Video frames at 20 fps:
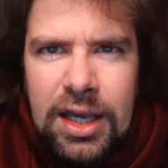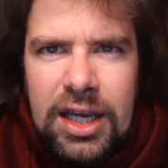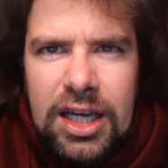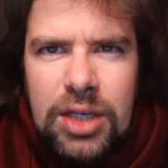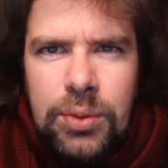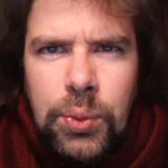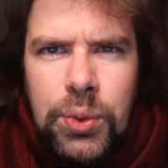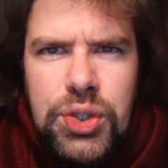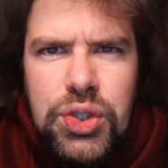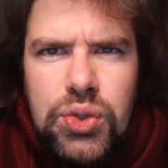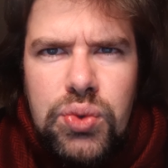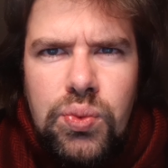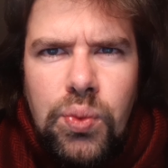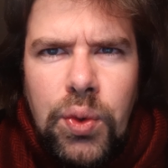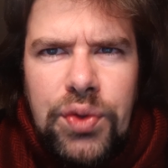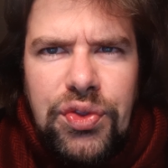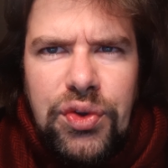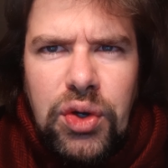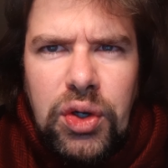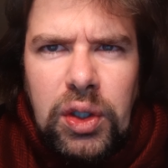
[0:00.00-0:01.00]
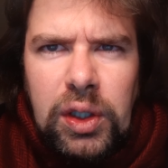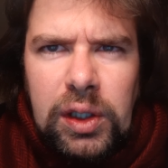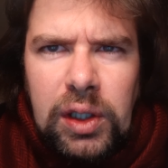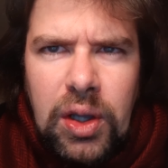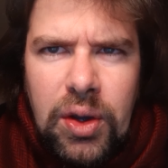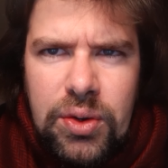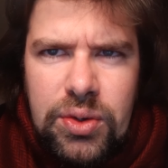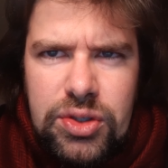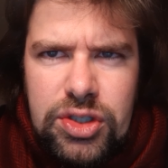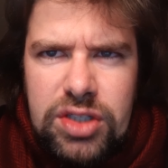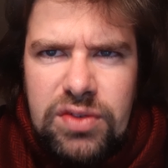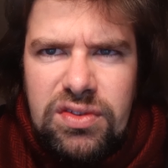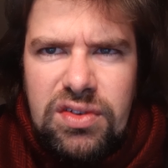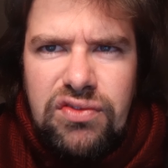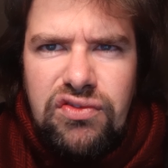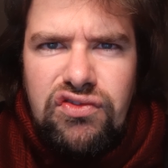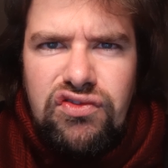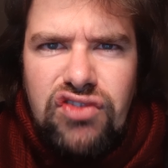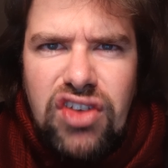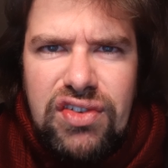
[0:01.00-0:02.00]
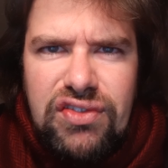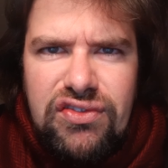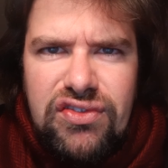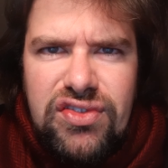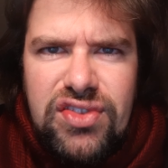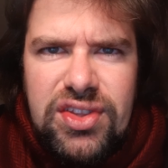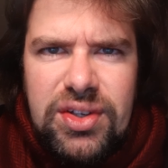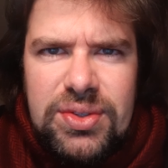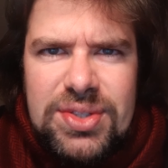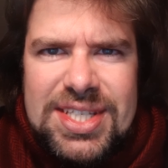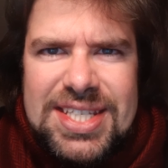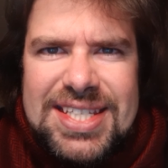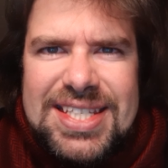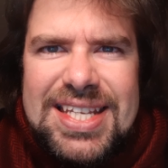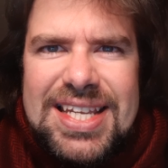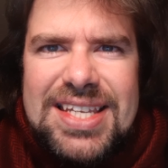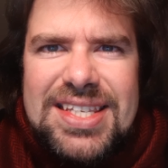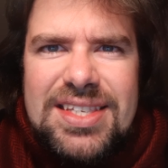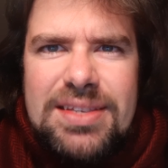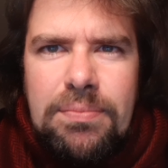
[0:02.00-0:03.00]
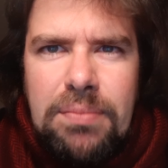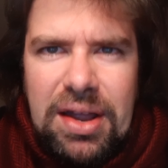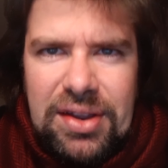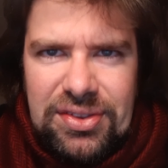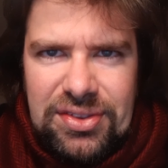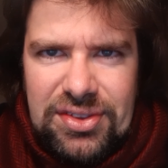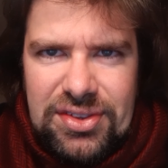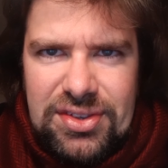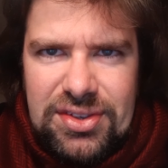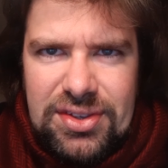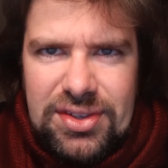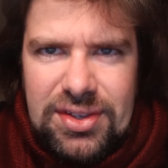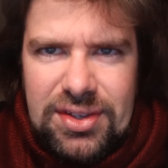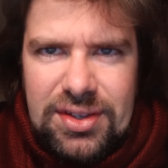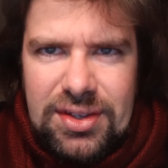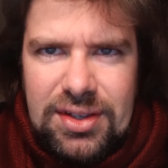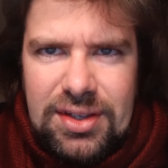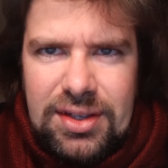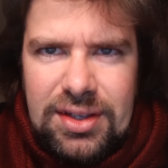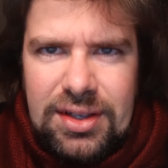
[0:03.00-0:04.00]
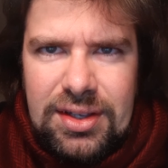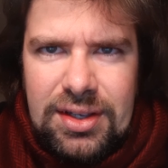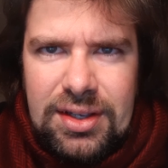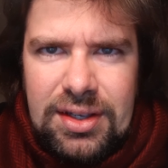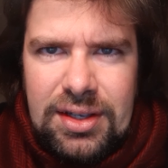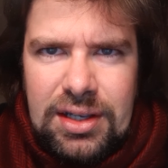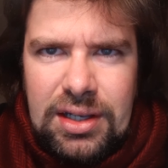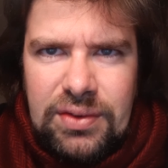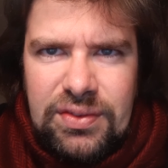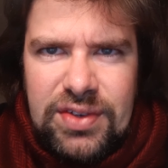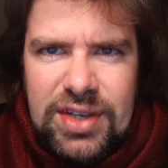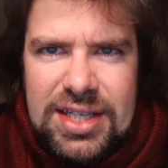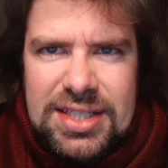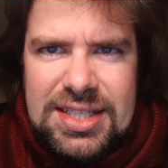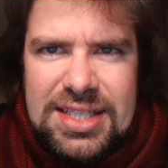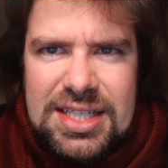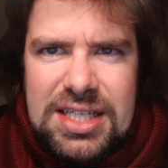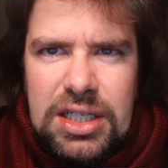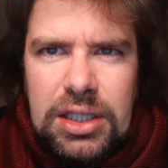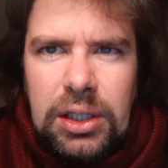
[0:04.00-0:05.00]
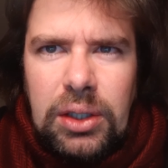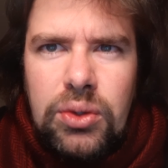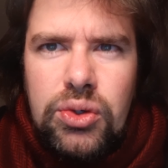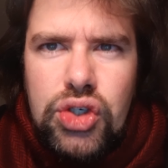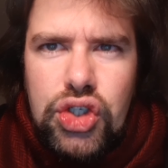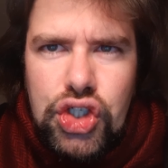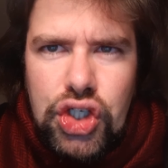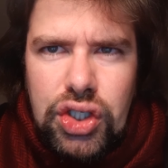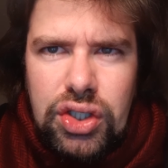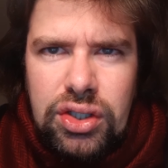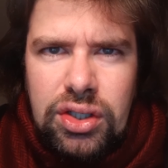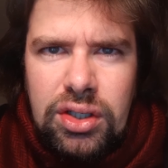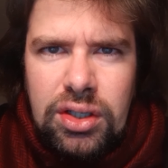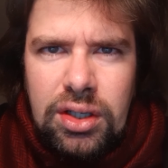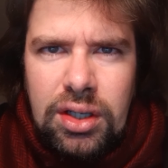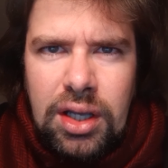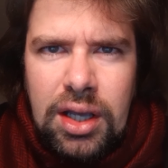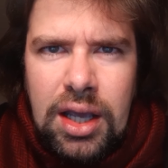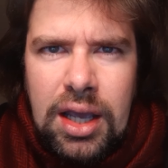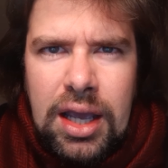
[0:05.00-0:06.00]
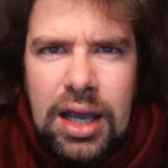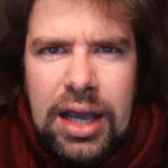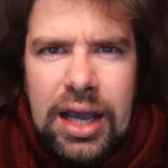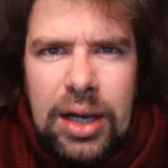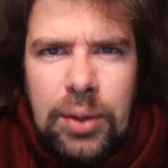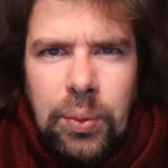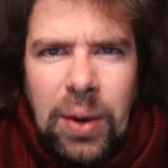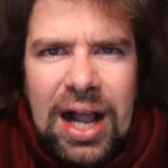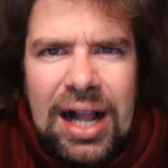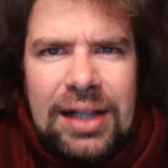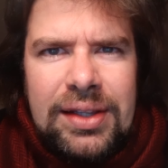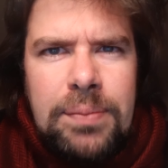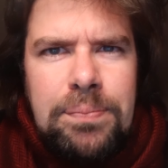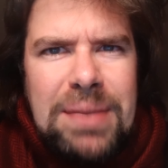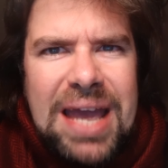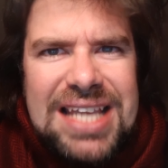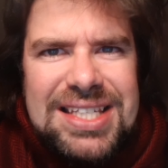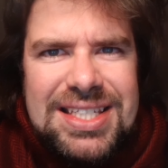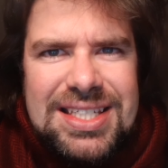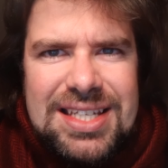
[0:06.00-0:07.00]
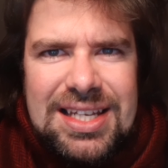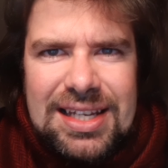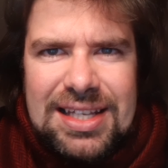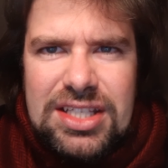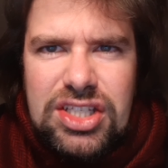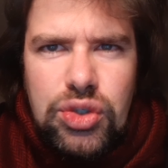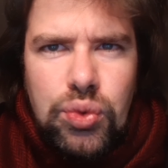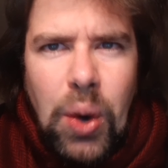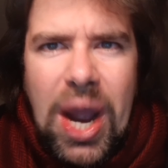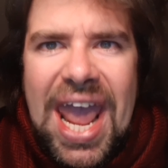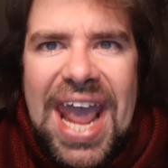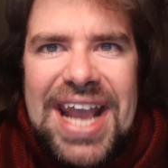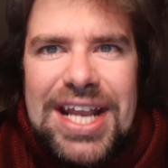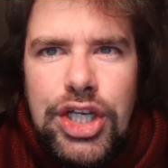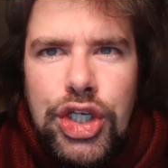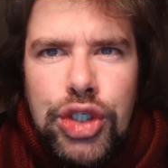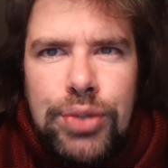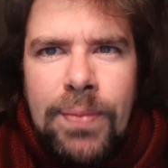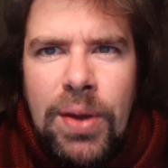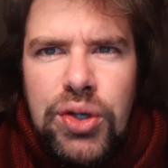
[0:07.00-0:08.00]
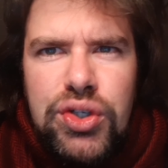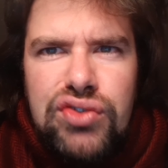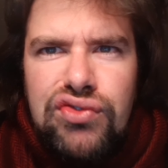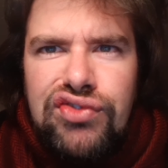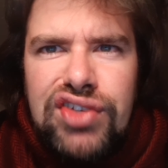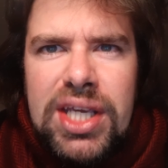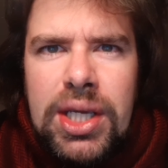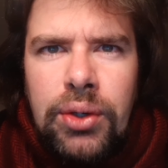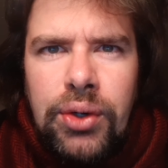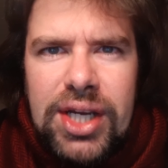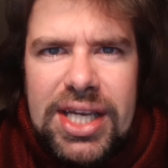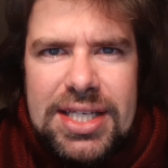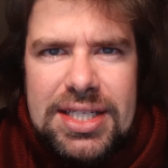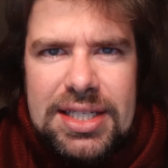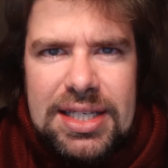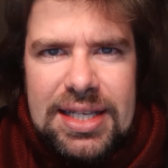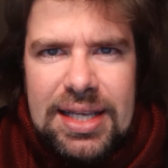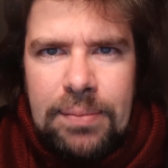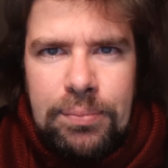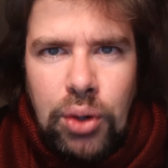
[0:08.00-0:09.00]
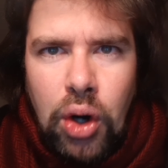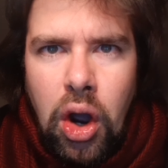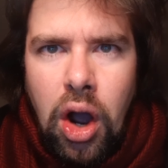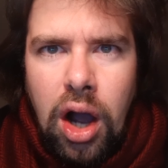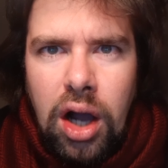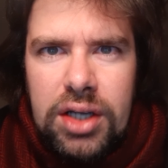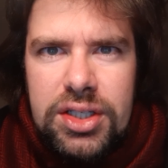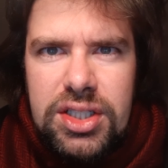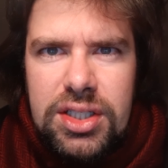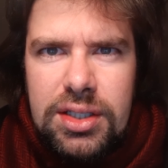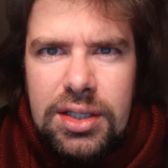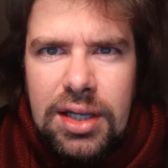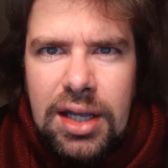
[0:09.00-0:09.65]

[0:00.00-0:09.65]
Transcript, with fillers: It was toward the close of the fifth or sixth month of his seclusion, and while the pestilence raged most furiously abroad,